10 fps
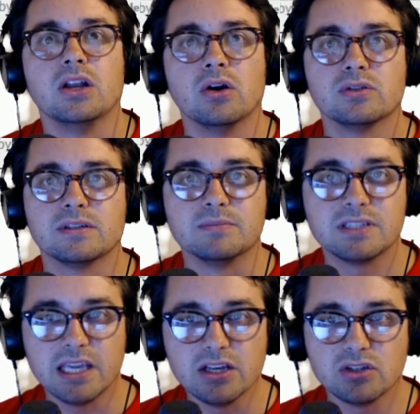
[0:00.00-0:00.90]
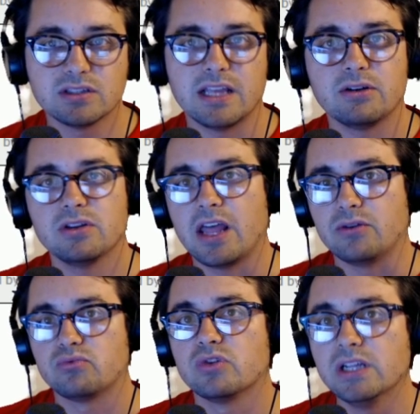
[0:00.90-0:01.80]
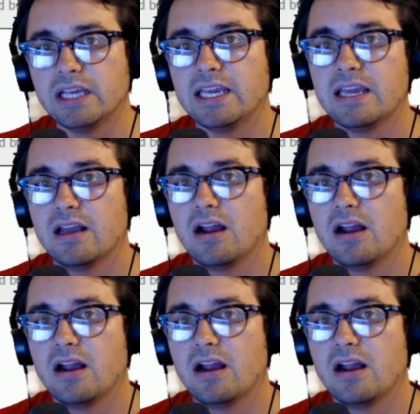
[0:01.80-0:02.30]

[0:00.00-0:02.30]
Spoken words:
some skills that really